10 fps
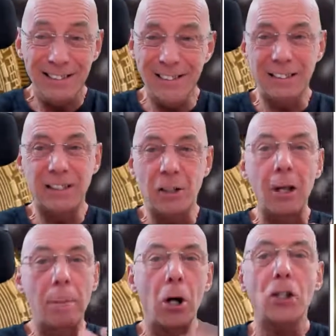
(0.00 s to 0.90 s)
So your
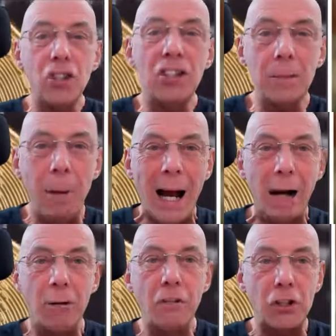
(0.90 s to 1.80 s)
purchasing power
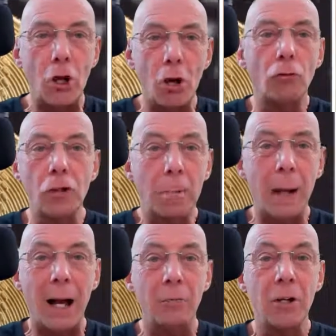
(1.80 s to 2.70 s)
of your dollar or your
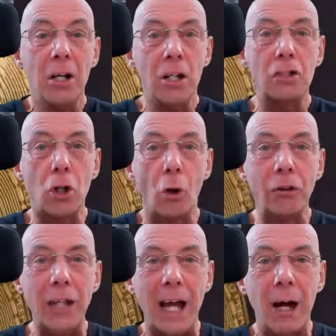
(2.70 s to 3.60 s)
pound has gone
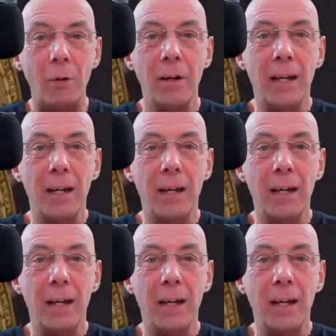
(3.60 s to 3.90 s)
down.